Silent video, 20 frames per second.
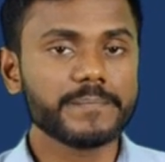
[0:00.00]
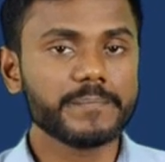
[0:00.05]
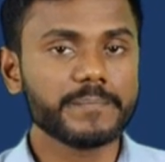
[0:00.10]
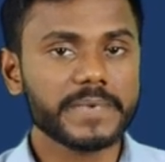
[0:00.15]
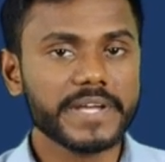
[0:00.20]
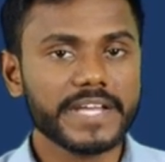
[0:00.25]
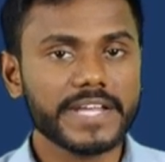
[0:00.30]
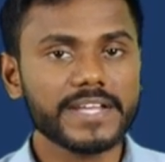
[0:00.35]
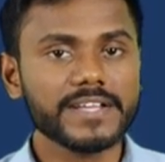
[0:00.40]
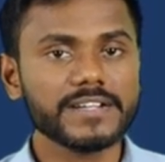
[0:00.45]

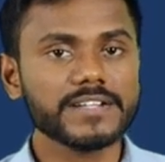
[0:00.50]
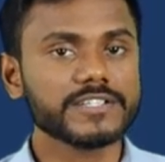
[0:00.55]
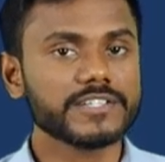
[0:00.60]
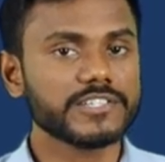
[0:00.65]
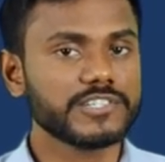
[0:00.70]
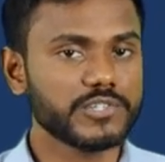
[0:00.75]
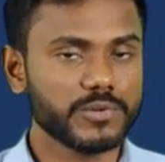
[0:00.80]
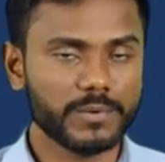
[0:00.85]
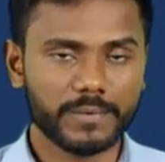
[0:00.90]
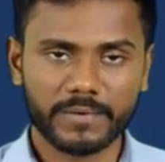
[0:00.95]
May,
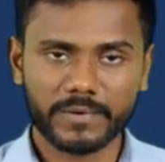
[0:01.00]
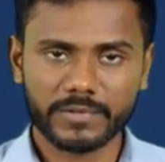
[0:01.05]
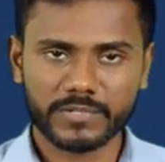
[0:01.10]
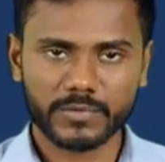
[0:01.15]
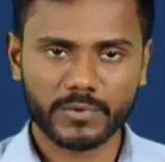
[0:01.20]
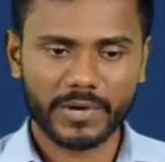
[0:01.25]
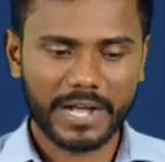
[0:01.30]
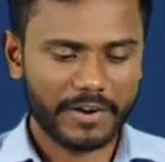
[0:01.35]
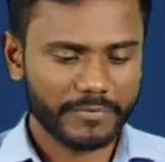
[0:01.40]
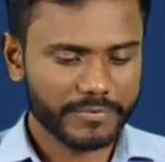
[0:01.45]
June.
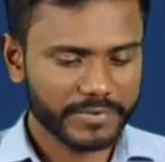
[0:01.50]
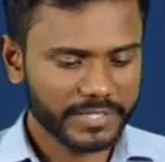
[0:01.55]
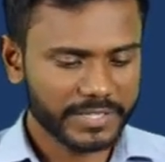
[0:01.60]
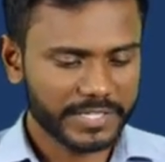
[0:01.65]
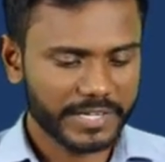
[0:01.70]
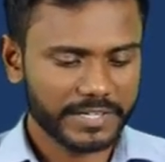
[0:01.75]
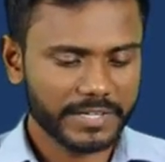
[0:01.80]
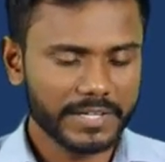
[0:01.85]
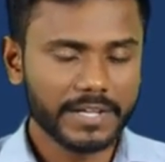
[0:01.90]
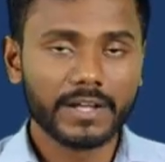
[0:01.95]
So after
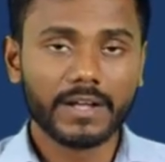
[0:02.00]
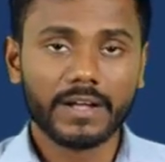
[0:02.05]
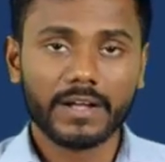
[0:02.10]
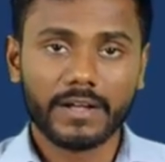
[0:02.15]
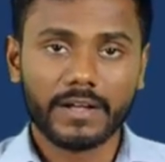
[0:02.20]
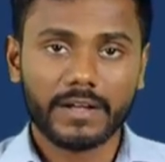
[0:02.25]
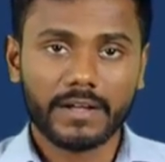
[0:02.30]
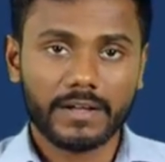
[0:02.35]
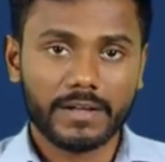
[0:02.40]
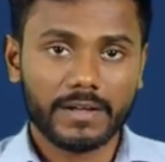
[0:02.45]
that,
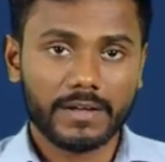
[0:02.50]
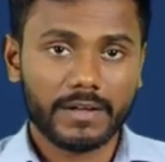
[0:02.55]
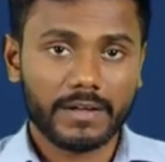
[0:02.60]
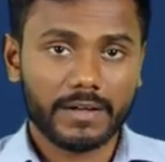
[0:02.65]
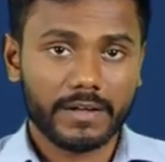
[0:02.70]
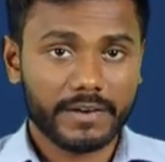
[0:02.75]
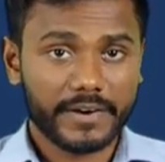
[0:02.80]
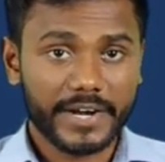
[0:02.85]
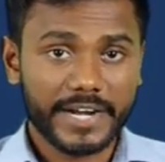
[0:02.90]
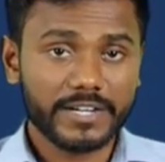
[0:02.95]

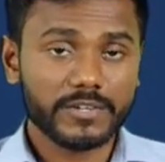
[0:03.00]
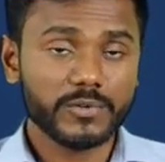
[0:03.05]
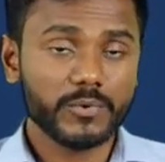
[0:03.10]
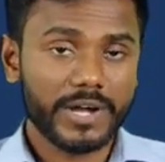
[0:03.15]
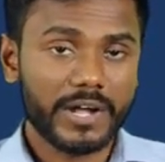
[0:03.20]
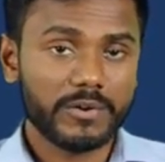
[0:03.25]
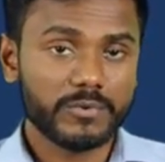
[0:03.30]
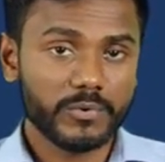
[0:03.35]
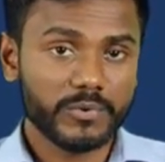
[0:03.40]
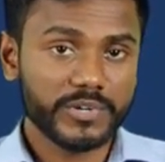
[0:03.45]
right,
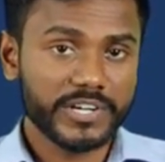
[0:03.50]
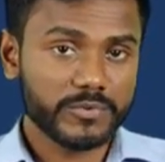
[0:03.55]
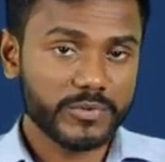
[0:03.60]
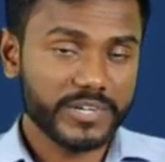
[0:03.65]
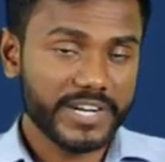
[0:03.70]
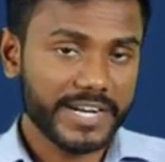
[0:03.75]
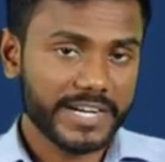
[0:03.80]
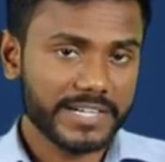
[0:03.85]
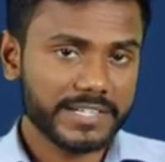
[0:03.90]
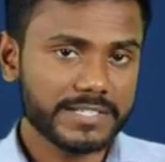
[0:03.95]
you need to
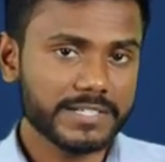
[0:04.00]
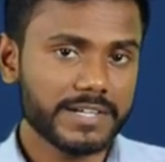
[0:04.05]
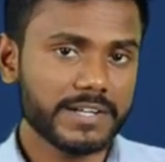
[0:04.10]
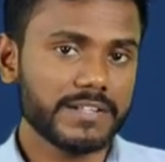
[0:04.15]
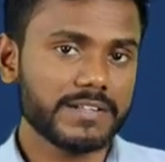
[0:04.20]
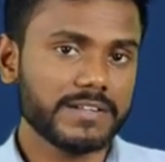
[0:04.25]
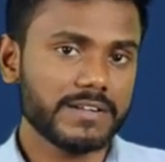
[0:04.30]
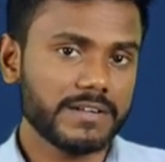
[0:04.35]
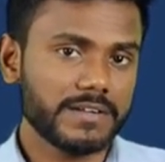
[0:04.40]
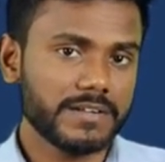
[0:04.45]
deduct
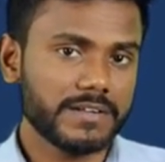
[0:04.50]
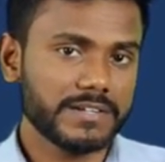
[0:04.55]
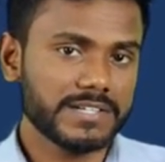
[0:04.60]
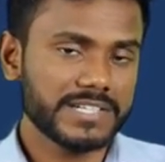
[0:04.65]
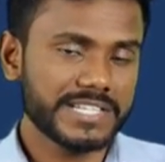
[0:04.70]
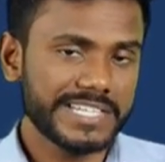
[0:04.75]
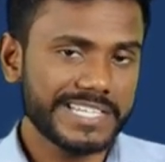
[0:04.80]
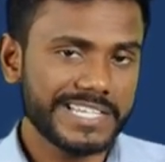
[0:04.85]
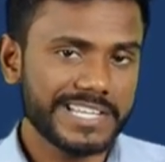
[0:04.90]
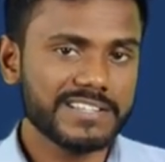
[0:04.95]

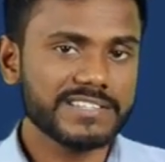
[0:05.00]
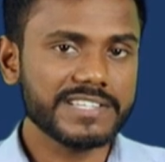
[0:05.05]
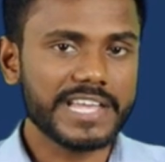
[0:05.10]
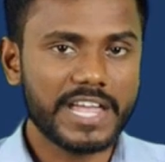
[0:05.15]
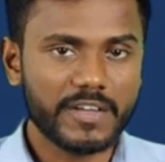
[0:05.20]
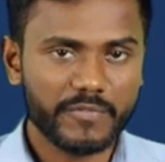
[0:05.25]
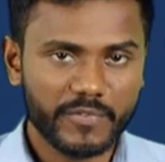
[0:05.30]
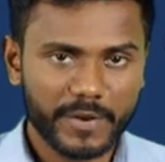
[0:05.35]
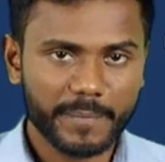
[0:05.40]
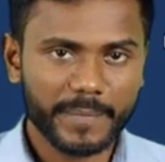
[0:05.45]
TDS
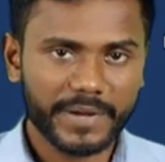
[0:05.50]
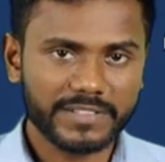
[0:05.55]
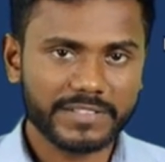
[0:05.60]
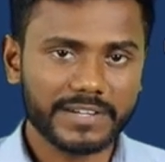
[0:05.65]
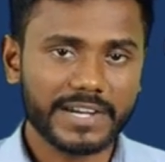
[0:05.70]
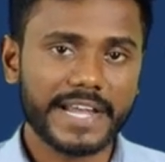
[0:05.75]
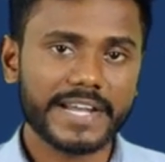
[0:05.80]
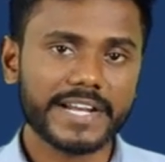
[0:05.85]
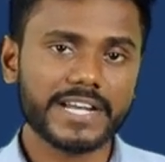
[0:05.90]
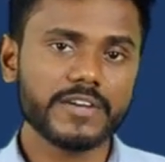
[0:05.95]
every month,
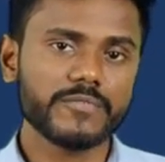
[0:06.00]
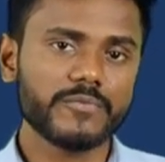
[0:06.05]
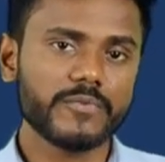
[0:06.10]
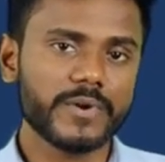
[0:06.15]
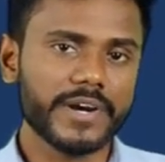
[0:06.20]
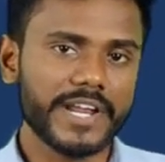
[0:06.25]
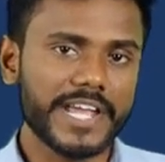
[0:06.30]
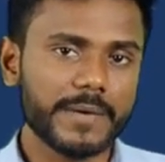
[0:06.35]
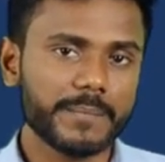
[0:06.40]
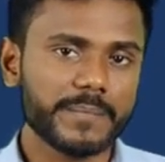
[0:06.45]
likely
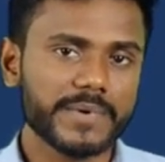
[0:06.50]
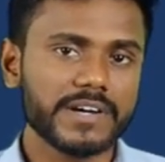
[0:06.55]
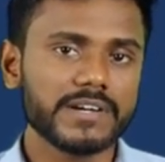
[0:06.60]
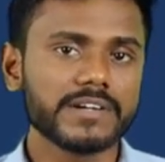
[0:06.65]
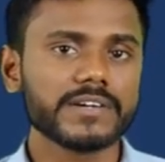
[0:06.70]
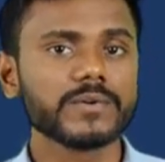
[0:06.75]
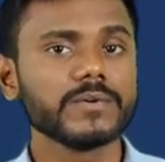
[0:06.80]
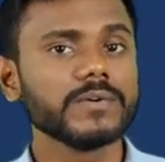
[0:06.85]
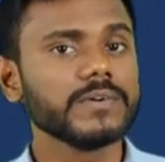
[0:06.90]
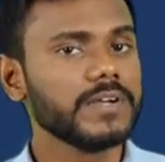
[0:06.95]
for April
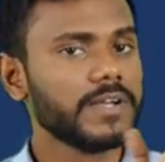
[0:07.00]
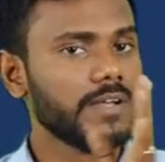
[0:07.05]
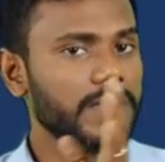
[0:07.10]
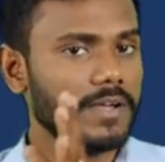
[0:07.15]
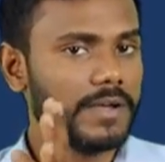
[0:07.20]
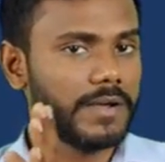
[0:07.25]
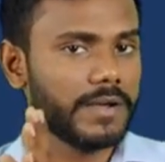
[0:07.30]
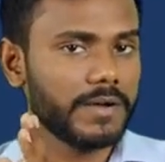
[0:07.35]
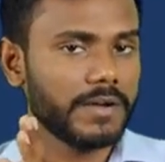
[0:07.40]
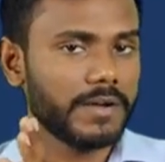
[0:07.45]

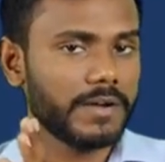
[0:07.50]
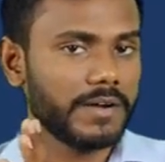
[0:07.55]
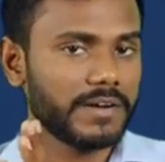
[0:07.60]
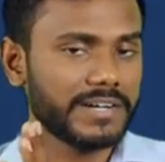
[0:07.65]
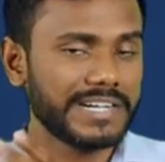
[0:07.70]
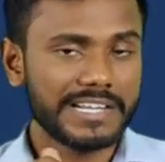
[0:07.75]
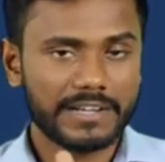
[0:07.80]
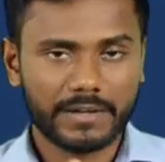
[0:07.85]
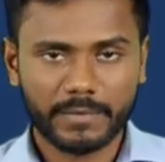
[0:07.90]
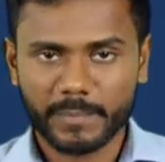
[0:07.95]

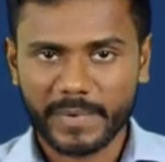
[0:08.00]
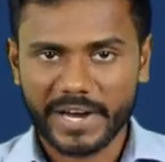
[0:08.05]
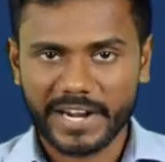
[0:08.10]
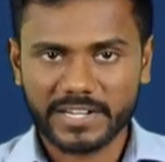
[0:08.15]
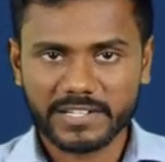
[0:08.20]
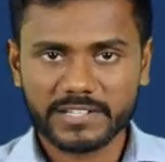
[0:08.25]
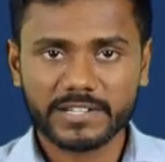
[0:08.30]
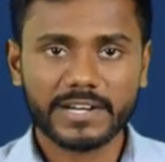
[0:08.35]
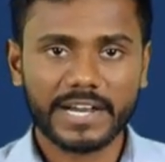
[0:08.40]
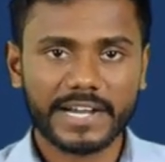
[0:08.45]
to
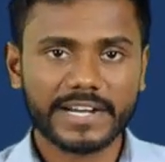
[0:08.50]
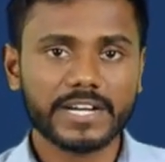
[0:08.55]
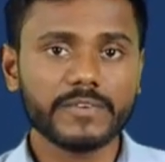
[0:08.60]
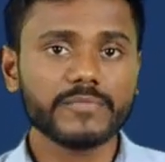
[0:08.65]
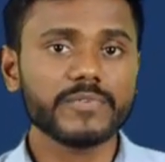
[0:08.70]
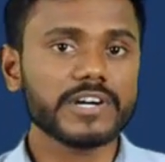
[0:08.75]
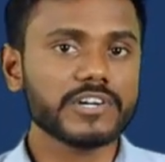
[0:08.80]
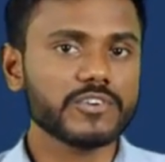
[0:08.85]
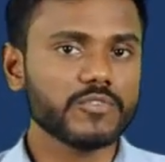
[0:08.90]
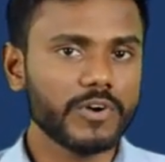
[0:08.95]
March, likely
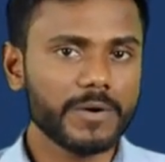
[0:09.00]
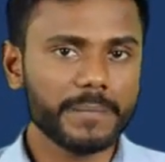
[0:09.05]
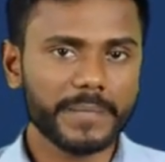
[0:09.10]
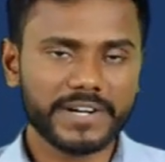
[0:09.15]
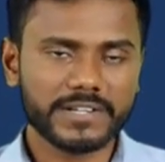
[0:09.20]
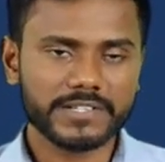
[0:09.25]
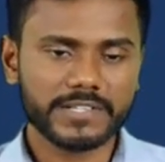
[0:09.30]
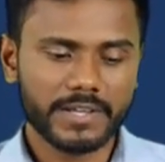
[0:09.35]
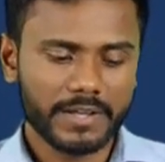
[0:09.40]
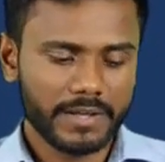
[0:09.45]
for 12
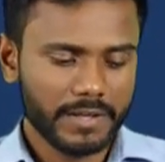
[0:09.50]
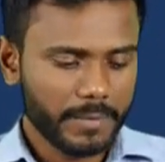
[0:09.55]
months.